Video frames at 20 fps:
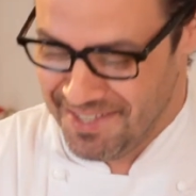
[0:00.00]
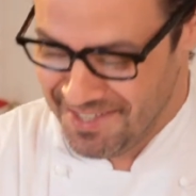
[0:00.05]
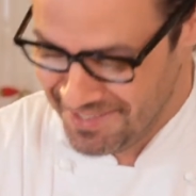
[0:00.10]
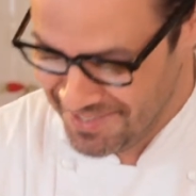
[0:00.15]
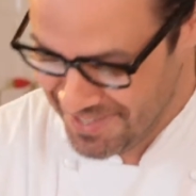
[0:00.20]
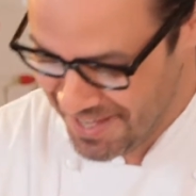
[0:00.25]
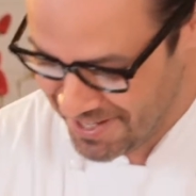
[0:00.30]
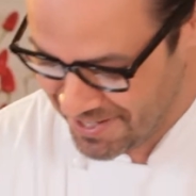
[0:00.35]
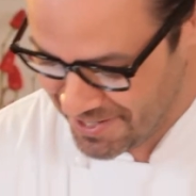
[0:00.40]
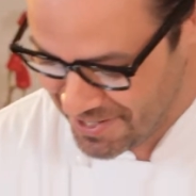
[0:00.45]

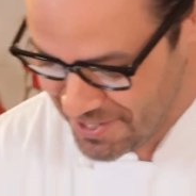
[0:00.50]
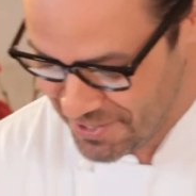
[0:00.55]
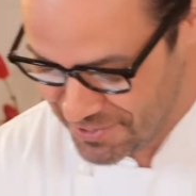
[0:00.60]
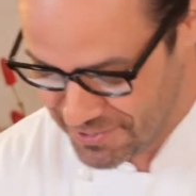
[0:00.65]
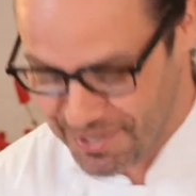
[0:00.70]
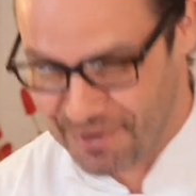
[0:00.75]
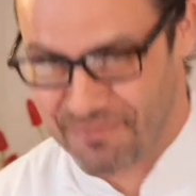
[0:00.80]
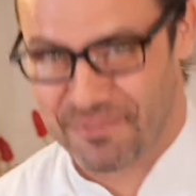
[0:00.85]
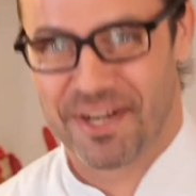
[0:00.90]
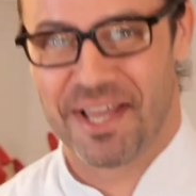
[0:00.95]
that closed
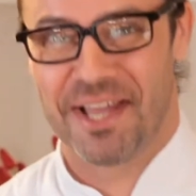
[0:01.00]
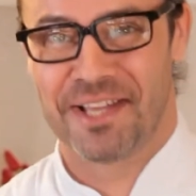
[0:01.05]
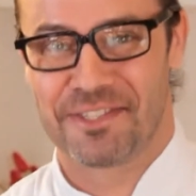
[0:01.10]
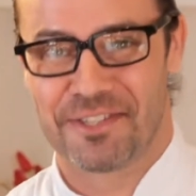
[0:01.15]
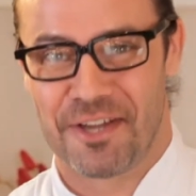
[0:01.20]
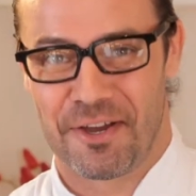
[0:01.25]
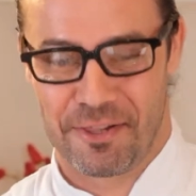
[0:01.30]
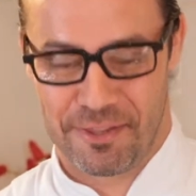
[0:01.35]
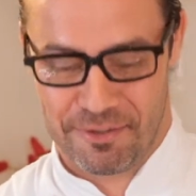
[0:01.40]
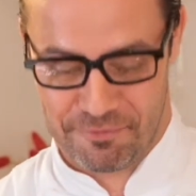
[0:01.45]
off and I had
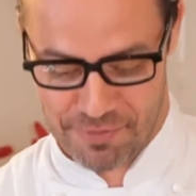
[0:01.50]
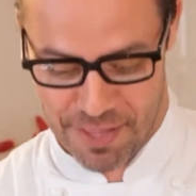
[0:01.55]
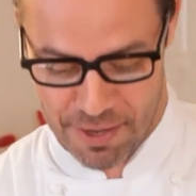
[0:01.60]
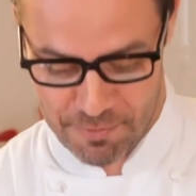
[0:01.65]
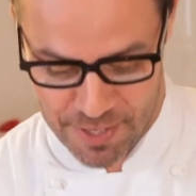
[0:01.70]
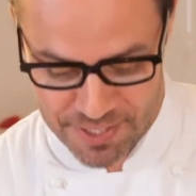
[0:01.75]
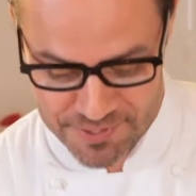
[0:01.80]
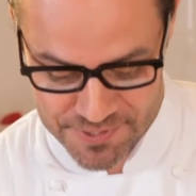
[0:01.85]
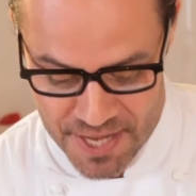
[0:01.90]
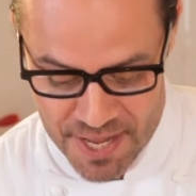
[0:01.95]
totally flat
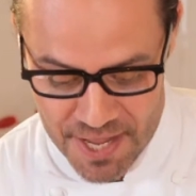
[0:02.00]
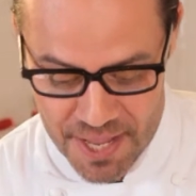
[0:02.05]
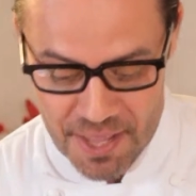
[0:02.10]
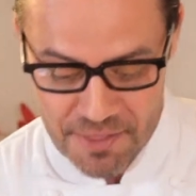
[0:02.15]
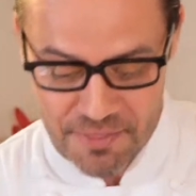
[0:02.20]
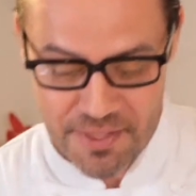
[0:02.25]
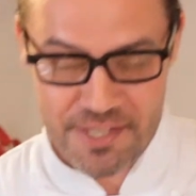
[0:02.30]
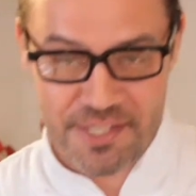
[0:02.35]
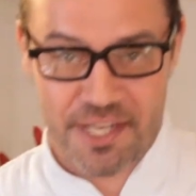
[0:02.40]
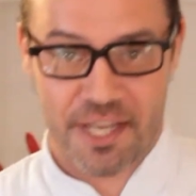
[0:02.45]
ones.
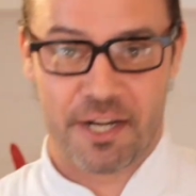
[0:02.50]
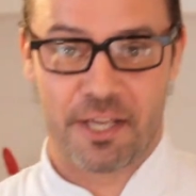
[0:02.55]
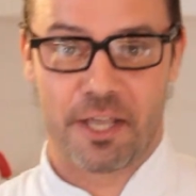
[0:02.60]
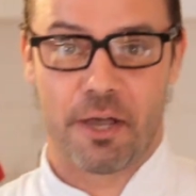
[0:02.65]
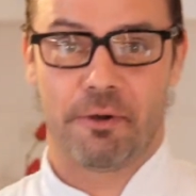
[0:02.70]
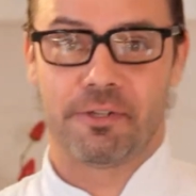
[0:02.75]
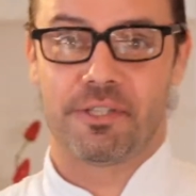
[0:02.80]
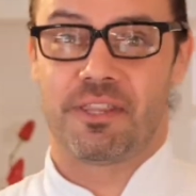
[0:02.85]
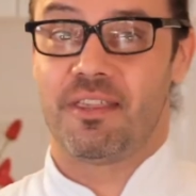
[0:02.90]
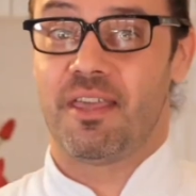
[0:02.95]
These are going to
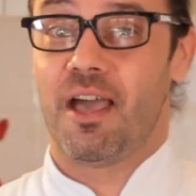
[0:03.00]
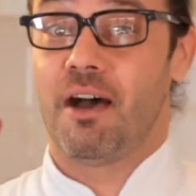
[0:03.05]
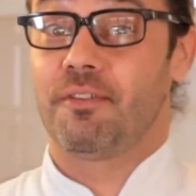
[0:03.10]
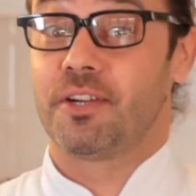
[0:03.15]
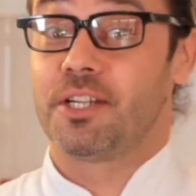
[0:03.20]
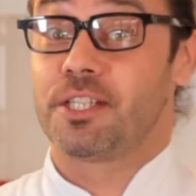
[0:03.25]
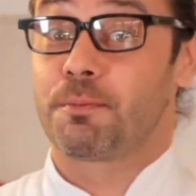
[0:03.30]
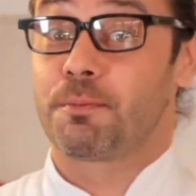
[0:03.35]
go into the oven. It's